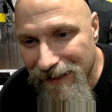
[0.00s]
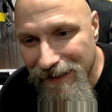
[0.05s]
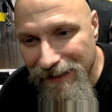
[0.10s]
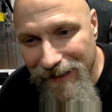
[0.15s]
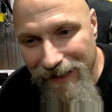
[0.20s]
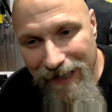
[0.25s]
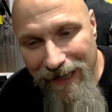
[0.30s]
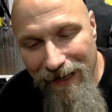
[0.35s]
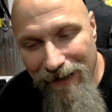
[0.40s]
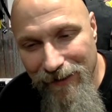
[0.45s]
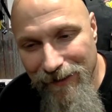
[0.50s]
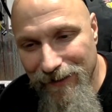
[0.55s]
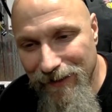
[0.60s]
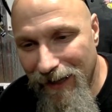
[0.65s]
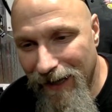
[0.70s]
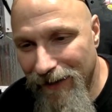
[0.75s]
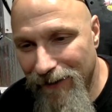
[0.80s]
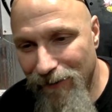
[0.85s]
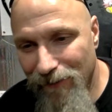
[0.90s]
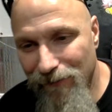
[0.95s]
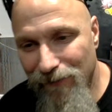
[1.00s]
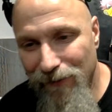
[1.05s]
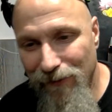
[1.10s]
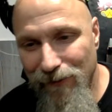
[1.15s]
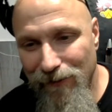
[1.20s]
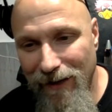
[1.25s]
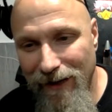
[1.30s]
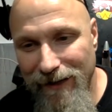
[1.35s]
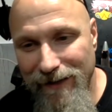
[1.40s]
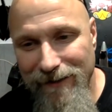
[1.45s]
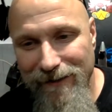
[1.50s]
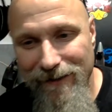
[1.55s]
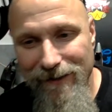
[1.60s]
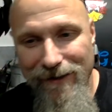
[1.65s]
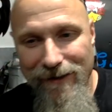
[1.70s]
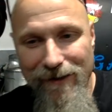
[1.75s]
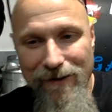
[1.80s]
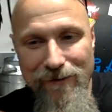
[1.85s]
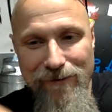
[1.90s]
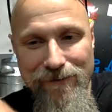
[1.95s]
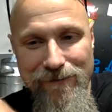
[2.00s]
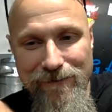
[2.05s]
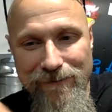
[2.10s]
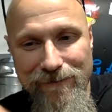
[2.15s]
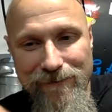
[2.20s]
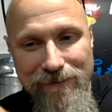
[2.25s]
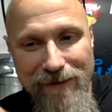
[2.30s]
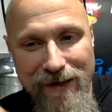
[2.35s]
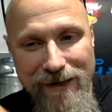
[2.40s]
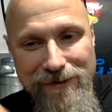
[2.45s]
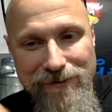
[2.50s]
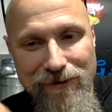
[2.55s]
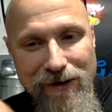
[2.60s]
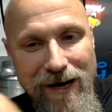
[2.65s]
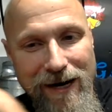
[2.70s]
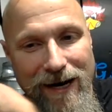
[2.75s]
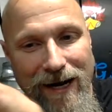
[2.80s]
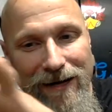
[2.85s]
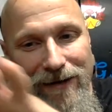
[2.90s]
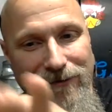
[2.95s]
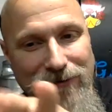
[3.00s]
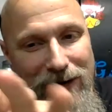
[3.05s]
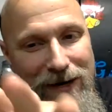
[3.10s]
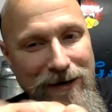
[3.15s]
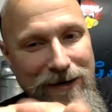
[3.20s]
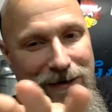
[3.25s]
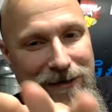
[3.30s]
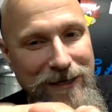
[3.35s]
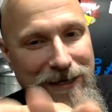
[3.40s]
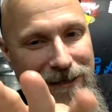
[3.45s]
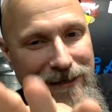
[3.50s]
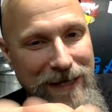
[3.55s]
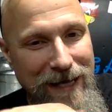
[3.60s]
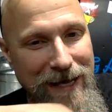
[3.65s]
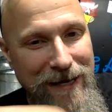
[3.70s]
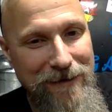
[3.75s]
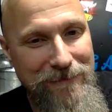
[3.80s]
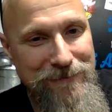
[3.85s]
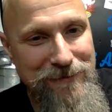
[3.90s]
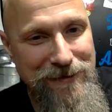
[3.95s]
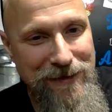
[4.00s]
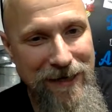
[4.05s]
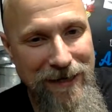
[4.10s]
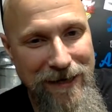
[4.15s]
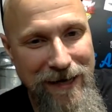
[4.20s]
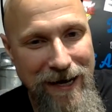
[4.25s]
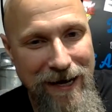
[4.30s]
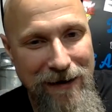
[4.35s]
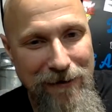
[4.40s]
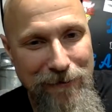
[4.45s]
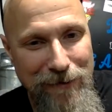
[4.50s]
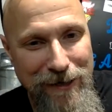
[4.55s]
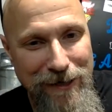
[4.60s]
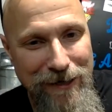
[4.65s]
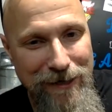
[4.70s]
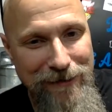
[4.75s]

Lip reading: Yeah, I don't do. I try not to get that upset, Howie.